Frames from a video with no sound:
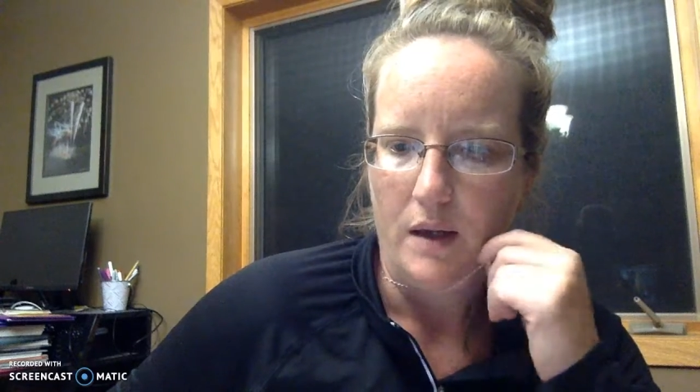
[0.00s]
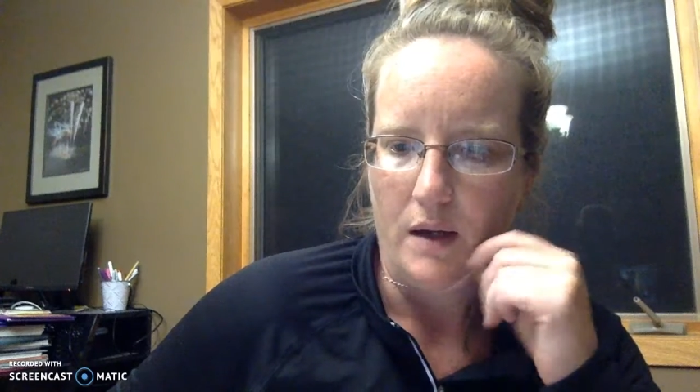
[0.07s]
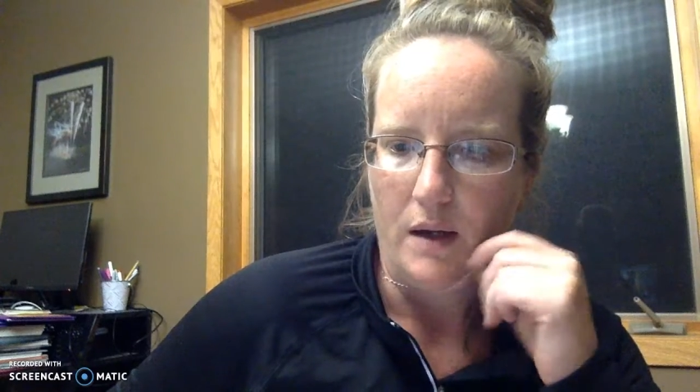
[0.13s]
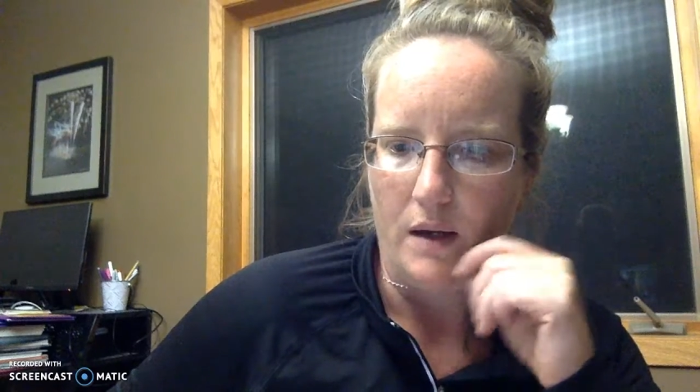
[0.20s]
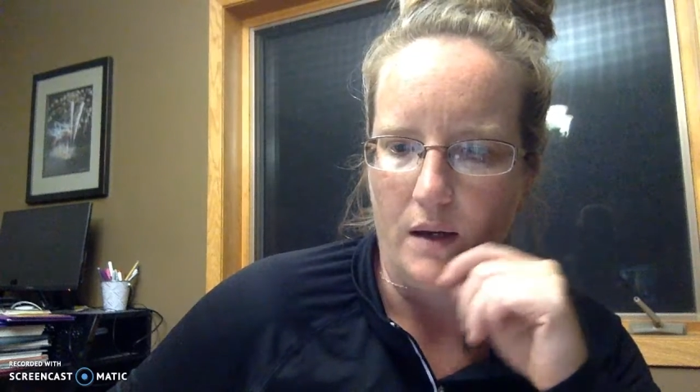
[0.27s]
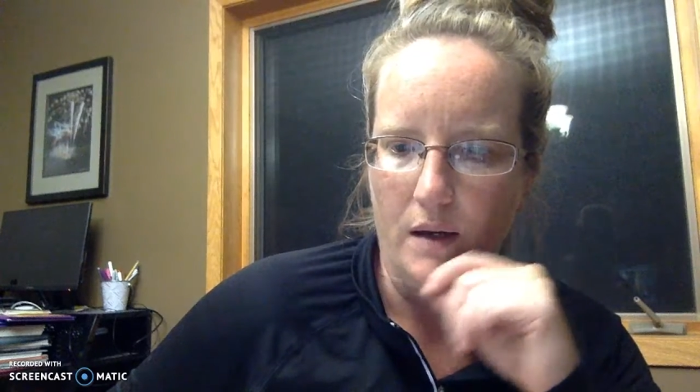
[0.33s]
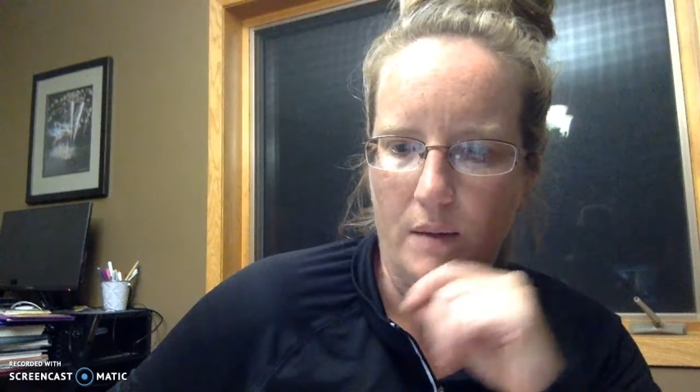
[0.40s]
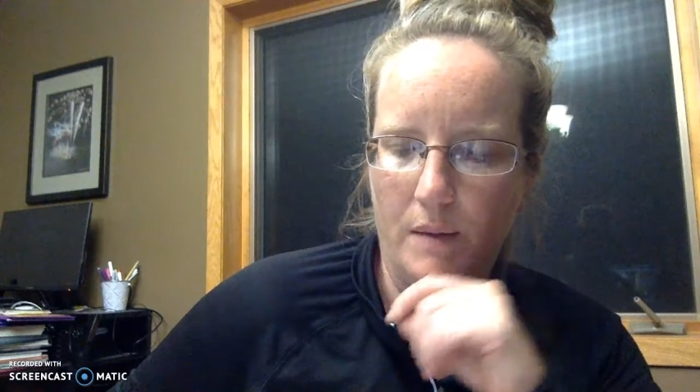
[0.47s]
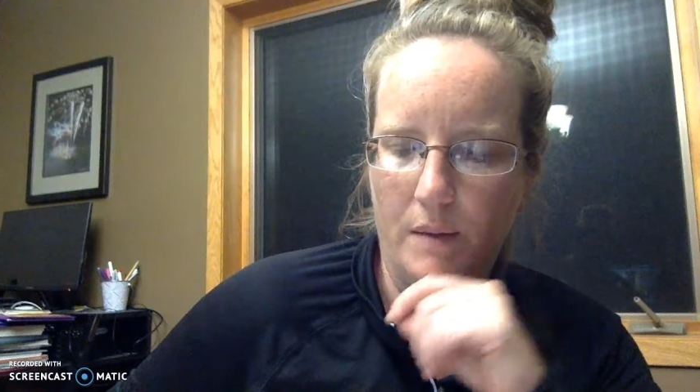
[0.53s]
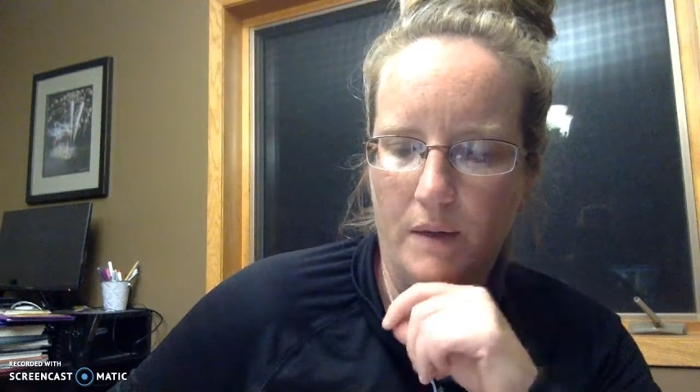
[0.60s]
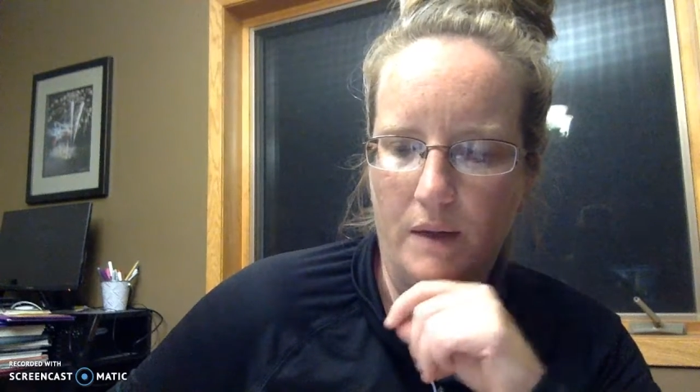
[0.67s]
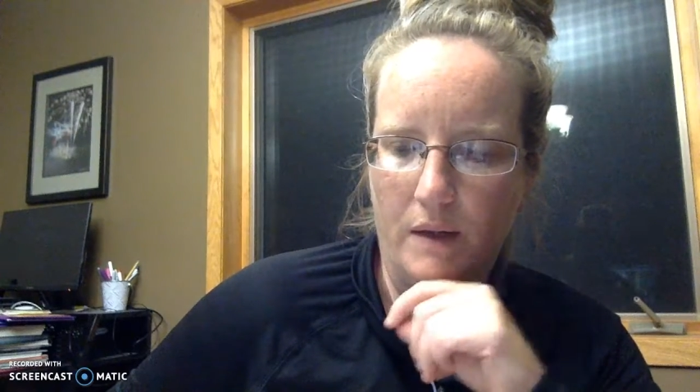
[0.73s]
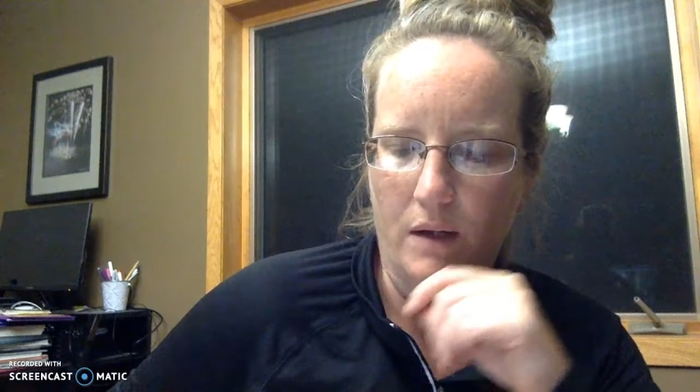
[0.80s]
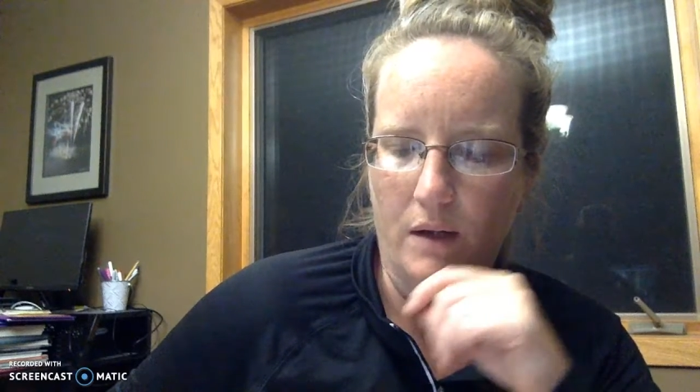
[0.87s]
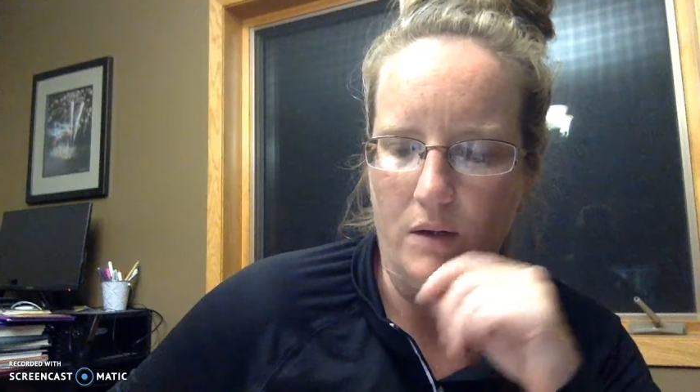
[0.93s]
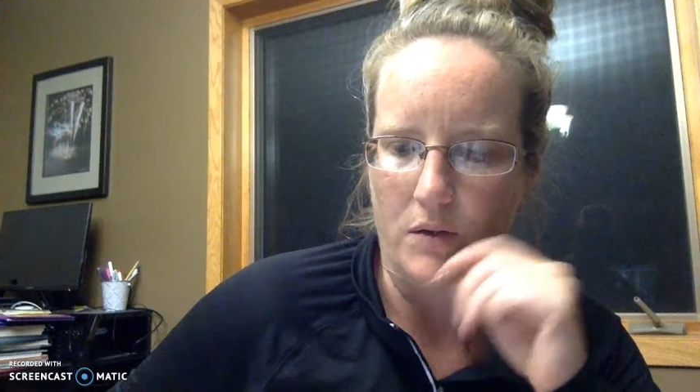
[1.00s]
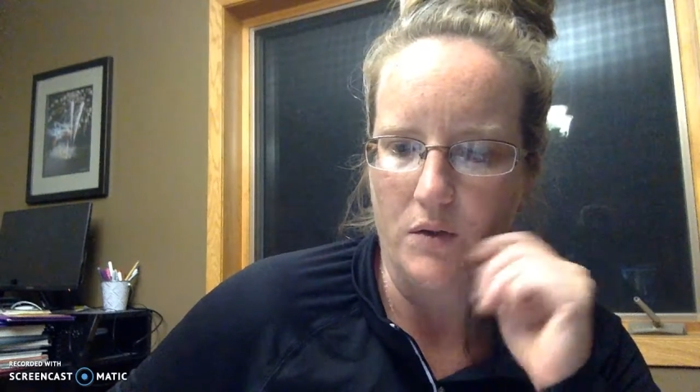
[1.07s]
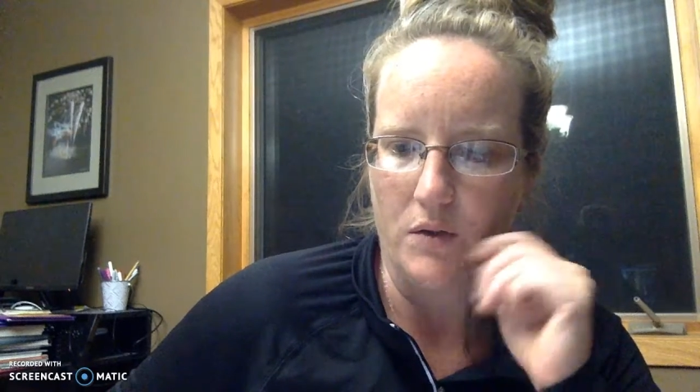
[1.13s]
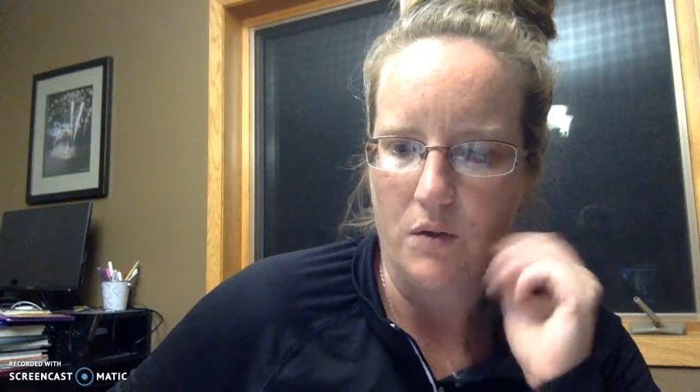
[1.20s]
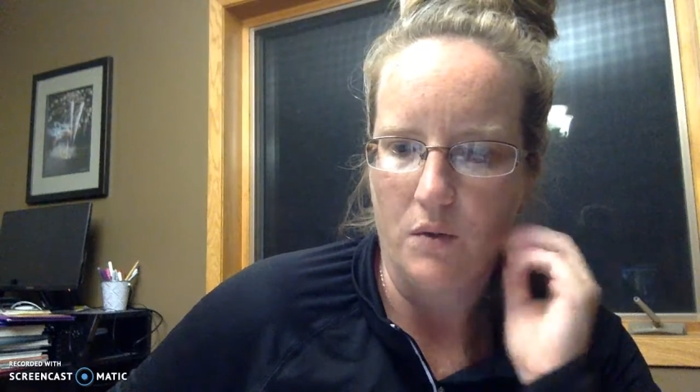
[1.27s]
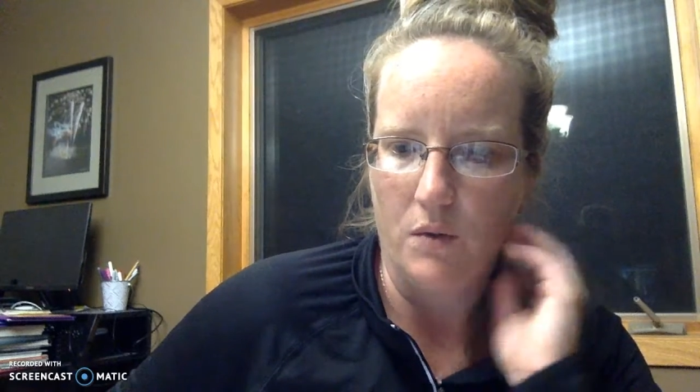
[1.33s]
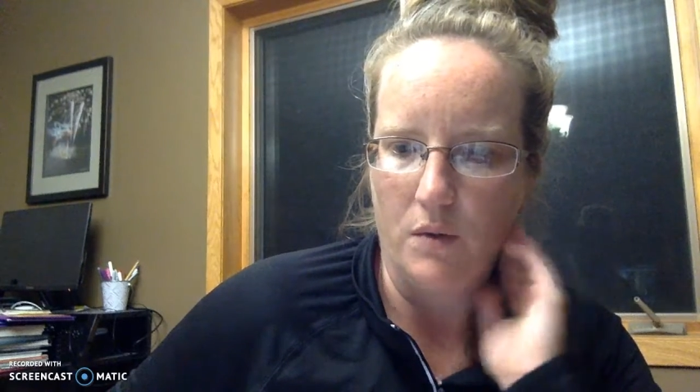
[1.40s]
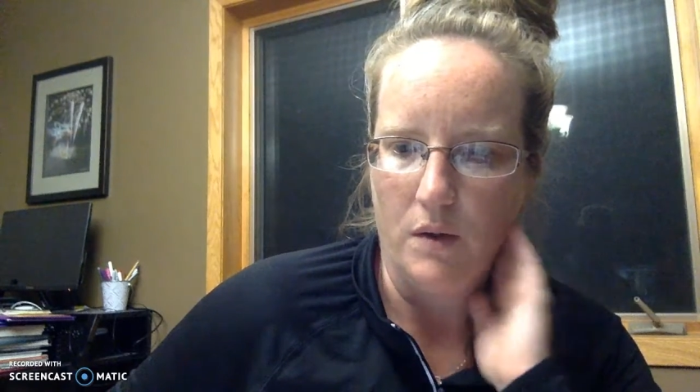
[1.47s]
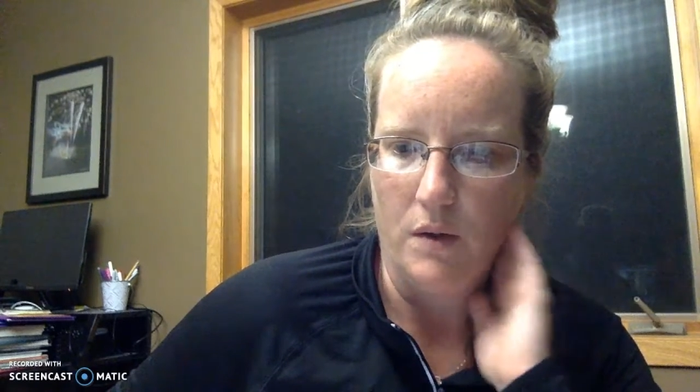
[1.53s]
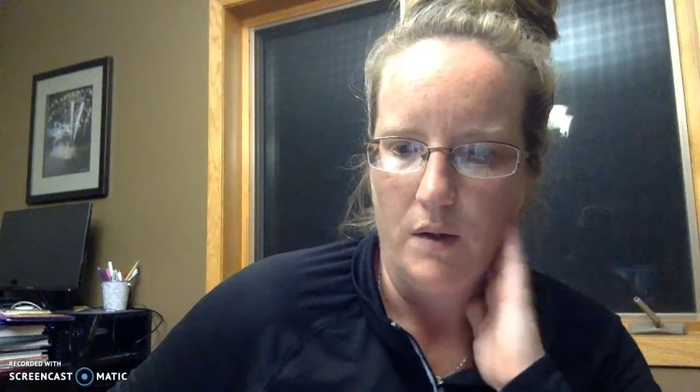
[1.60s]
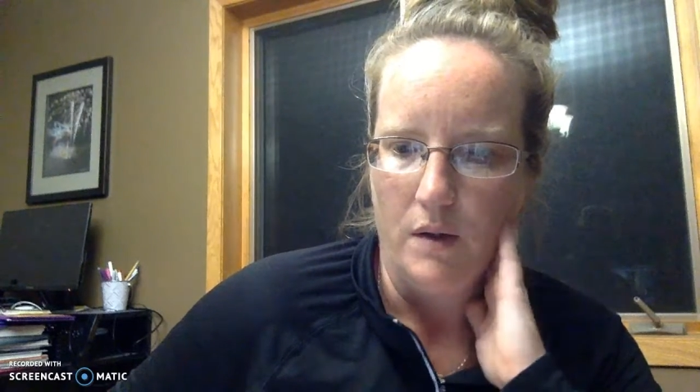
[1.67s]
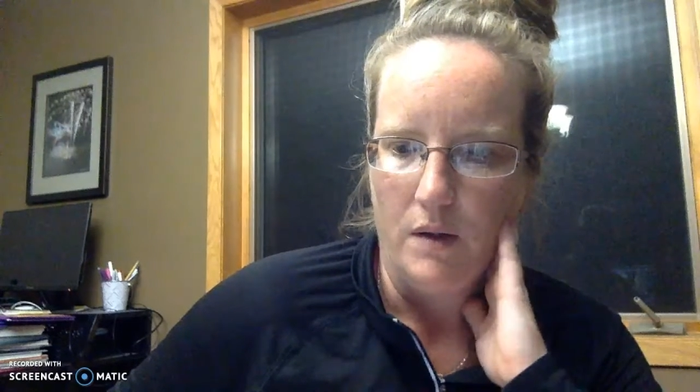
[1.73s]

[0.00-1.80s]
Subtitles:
And then also,